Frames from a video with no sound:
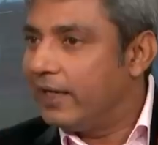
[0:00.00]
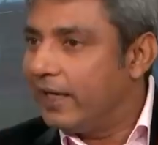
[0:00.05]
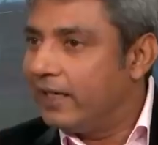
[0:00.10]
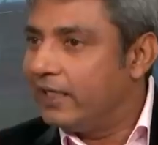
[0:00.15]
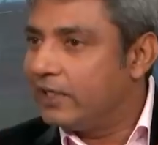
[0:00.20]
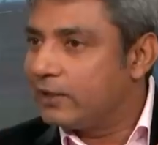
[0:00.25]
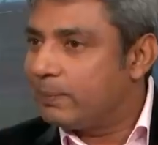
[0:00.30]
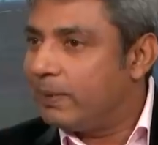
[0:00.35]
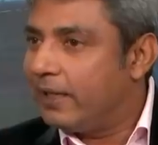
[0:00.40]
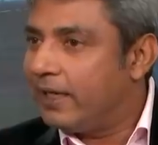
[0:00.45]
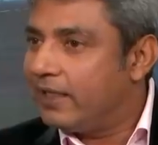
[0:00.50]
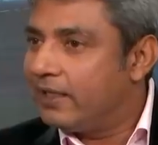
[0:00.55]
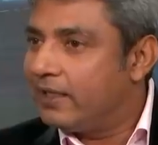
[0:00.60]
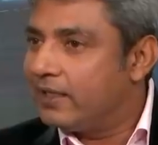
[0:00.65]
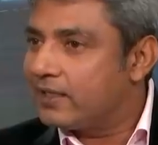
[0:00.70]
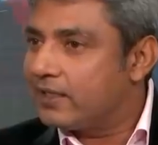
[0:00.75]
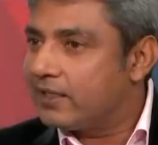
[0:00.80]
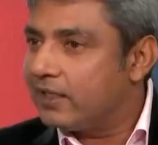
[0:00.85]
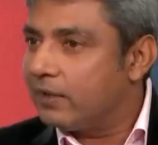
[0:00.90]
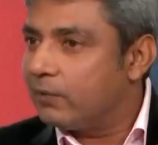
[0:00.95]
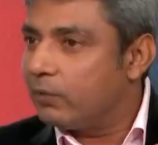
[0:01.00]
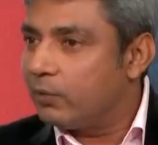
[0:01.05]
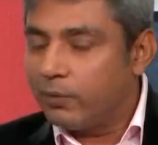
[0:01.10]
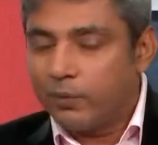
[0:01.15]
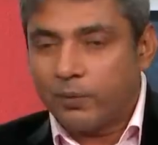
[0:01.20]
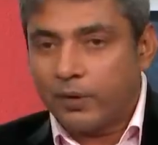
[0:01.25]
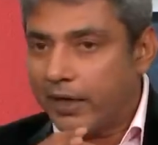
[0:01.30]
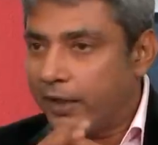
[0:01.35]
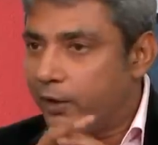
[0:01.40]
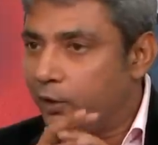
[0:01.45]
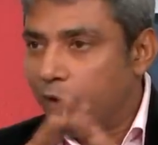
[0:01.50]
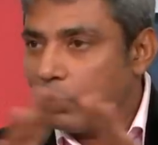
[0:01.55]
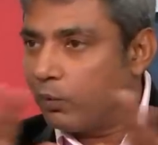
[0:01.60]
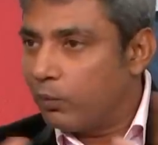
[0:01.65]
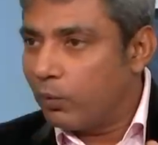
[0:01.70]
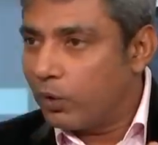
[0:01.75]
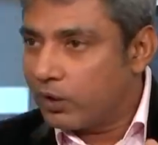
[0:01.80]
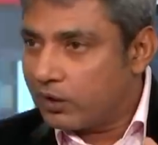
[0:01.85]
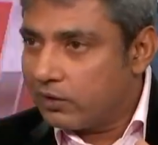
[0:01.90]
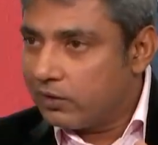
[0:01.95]
Delhi's played this year. I don't know
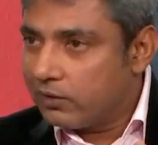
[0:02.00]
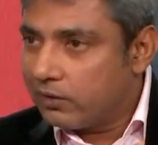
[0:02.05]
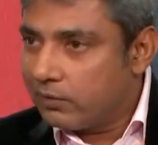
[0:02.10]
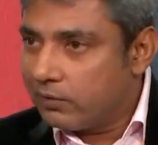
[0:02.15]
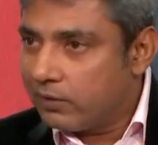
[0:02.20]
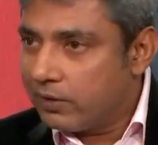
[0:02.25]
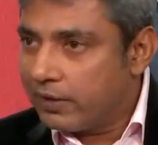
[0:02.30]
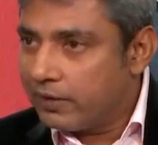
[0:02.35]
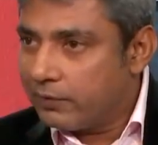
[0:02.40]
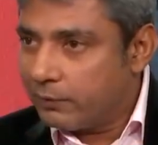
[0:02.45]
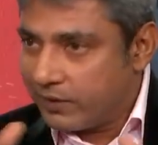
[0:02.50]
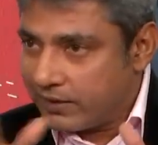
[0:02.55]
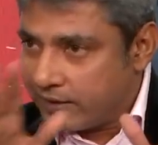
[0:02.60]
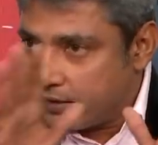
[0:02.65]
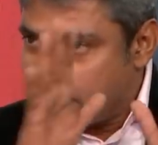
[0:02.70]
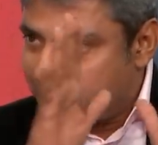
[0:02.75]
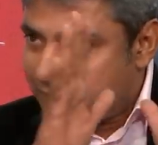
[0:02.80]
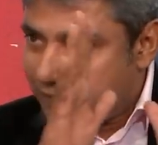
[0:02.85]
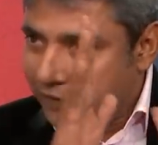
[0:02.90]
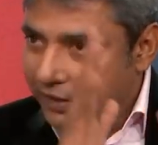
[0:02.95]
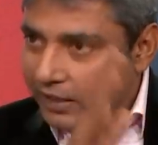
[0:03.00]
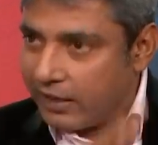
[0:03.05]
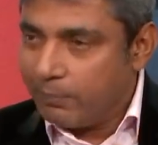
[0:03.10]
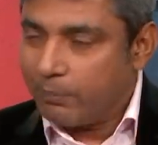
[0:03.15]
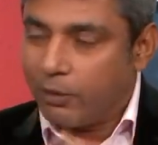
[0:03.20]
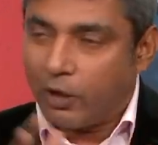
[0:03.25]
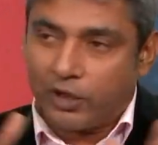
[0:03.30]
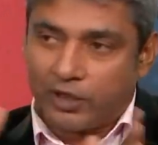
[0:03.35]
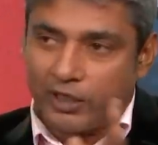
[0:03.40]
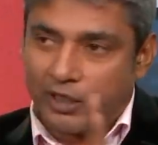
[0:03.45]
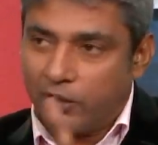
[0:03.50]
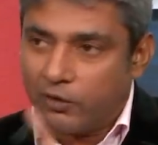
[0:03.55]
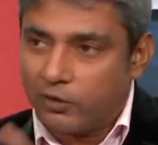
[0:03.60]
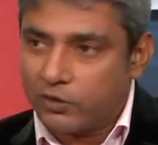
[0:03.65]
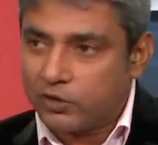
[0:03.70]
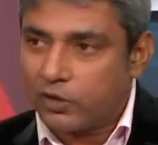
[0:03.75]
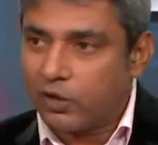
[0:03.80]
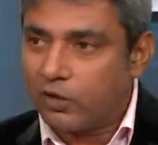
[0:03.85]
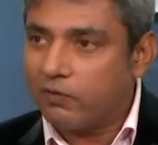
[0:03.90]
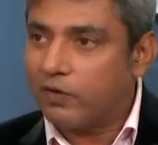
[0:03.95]
what it was, it's Ricky Ponting
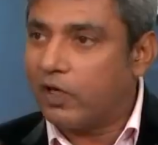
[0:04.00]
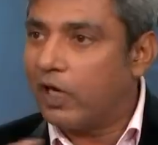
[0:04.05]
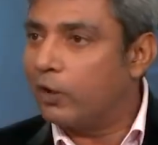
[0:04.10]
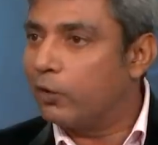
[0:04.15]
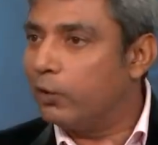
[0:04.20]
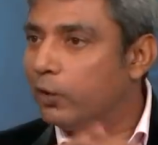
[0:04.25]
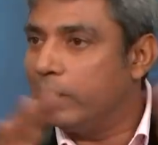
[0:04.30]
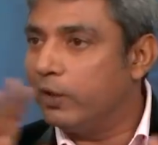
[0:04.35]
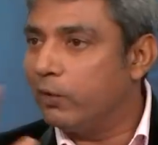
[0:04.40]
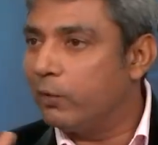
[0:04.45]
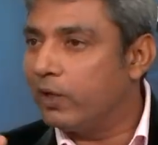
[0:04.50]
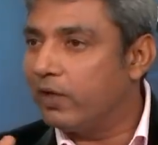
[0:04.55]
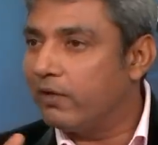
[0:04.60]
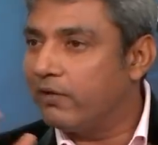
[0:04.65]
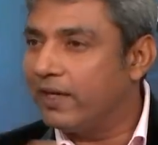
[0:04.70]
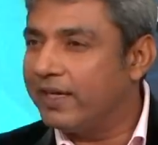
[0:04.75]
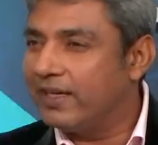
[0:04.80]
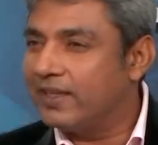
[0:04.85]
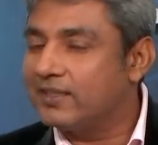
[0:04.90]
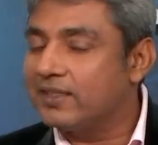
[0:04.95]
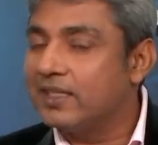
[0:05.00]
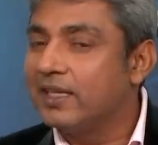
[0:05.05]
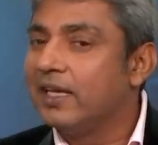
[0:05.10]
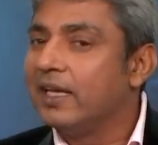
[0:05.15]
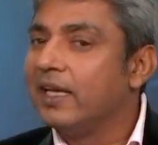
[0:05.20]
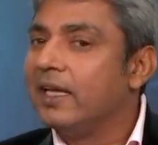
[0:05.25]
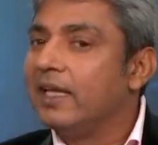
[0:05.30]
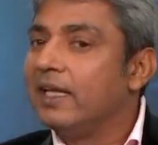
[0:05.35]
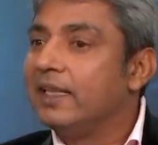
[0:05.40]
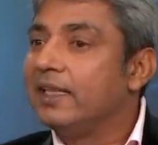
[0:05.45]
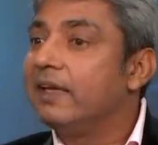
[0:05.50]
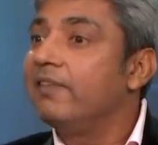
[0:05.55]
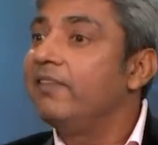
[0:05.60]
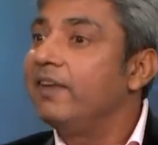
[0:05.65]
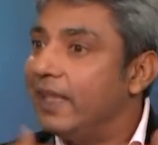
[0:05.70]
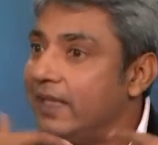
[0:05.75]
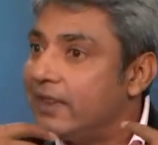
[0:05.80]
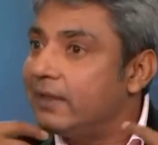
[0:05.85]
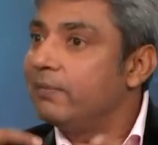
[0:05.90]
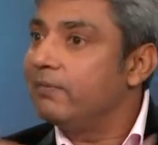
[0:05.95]
or Sourav Ganguly or whatever it is. They've
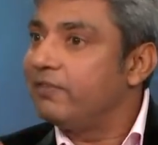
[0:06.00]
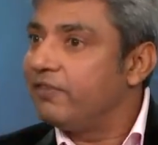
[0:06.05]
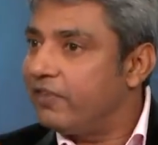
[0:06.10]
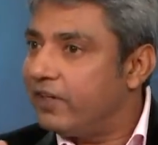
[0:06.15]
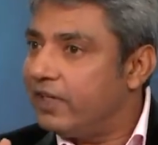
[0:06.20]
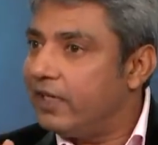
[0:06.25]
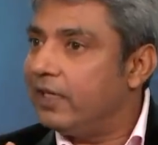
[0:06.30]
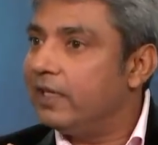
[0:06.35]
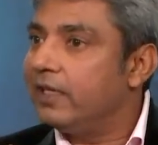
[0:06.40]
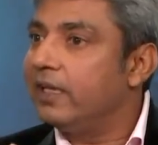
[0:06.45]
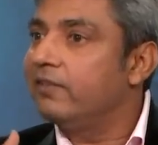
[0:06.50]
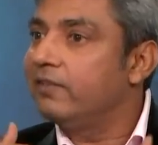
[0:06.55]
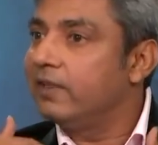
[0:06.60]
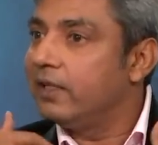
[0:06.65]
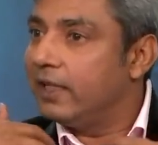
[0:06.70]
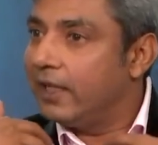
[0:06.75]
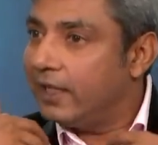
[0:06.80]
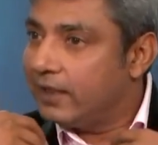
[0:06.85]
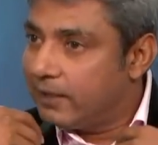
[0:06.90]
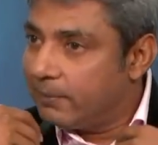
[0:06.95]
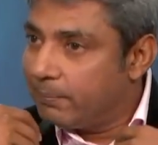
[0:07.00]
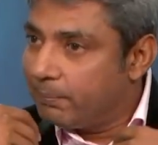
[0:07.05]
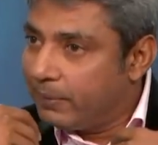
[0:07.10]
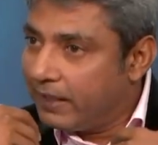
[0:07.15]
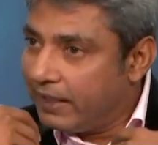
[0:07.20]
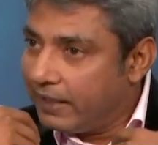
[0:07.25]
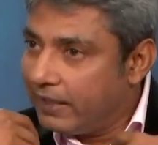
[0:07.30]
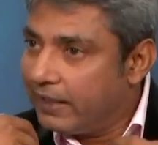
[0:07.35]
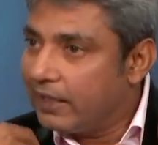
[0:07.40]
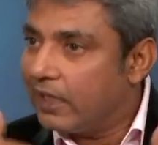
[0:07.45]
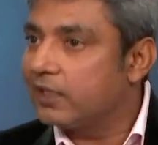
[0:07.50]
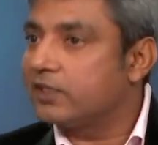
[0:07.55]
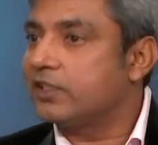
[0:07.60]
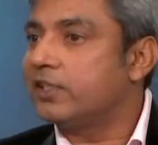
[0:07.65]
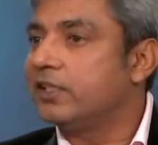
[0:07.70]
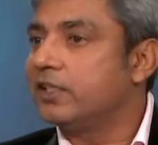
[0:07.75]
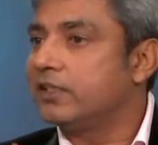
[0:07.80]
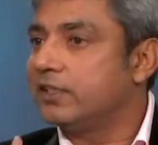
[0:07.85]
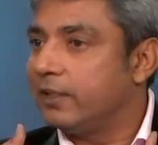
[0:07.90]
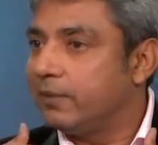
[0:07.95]
let them free, let, let them be
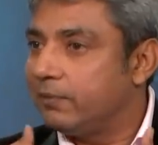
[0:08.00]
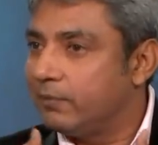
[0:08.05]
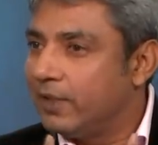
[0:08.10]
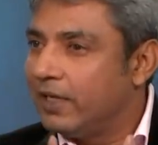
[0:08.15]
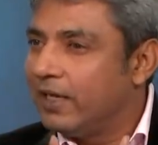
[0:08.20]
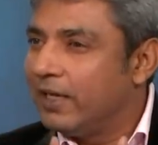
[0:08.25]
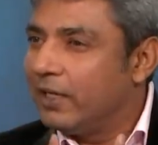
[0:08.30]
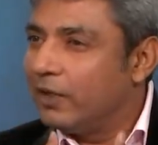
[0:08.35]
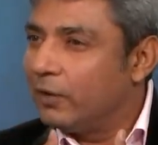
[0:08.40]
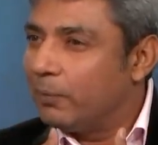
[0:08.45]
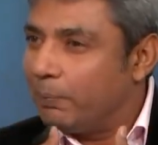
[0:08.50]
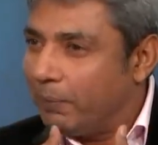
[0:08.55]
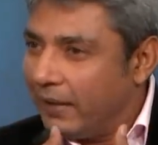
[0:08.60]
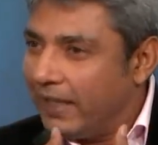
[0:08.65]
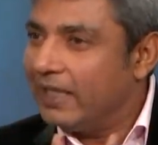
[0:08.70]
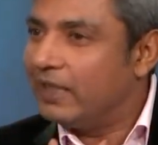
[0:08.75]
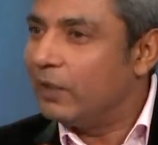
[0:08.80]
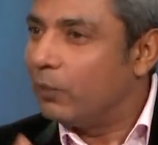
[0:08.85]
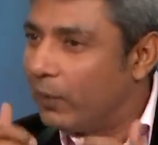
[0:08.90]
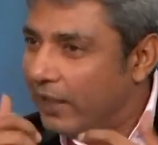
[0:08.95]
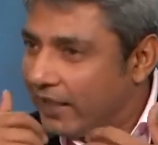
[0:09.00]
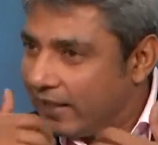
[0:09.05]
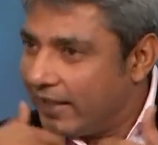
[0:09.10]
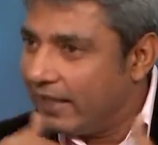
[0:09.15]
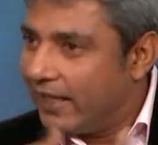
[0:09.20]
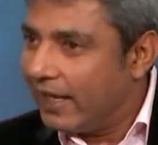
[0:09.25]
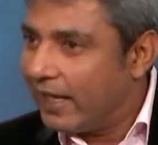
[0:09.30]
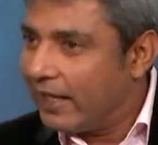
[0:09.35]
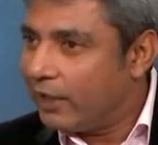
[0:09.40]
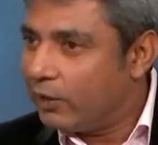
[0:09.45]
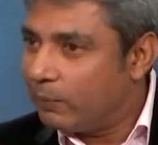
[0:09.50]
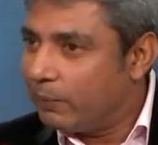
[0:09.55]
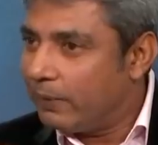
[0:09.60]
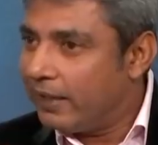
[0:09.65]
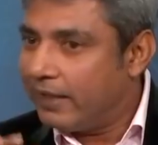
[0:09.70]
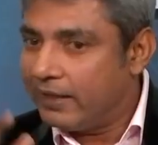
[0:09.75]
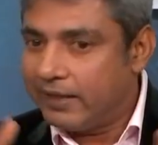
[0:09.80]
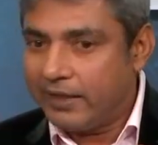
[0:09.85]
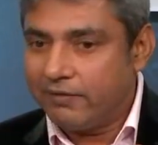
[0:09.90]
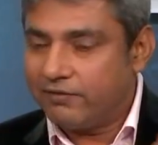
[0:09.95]
youngsters and, you know, play the way they like to
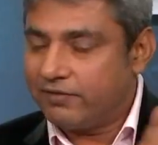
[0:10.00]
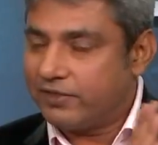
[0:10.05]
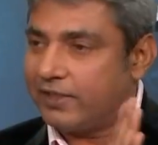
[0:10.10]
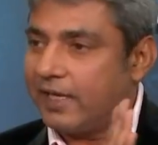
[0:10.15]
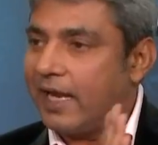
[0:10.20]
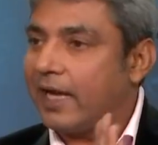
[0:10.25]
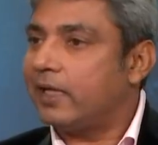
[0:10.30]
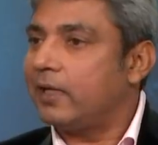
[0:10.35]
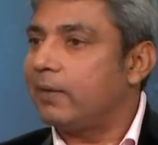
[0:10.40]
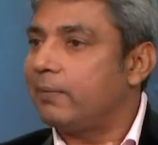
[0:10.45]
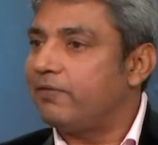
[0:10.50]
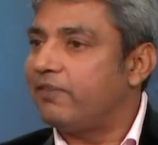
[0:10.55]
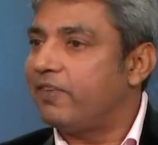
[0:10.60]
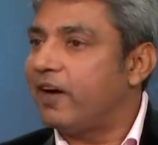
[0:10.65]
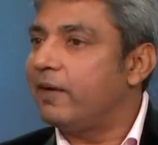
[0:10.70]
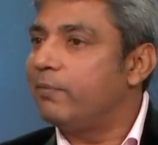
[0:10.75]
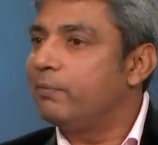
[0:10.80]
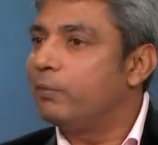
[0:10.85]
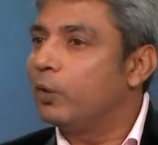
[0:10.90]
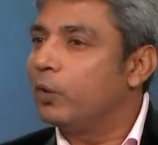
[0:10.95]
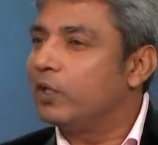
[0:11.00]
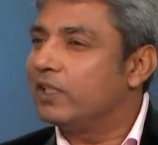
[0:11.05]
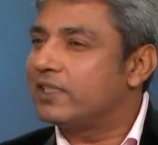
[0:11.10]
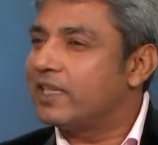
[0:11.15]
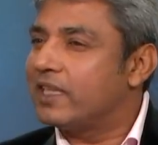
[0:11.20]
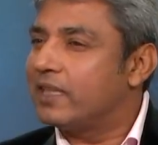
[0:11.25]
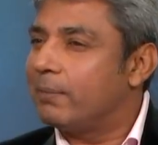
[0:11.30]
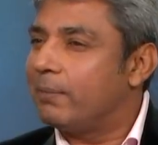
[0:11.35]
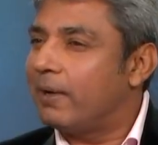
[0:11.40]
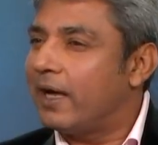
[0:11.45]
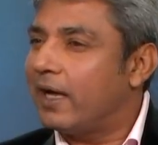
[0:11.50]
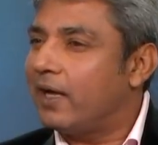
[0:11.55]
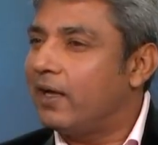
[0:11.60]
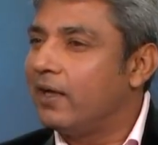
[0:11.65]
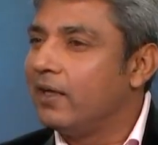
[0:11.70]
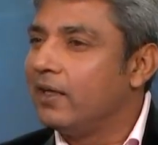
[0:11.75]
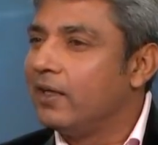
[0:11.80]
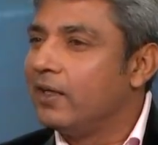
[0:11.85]
play, and they've stacked up five bowlers at the back.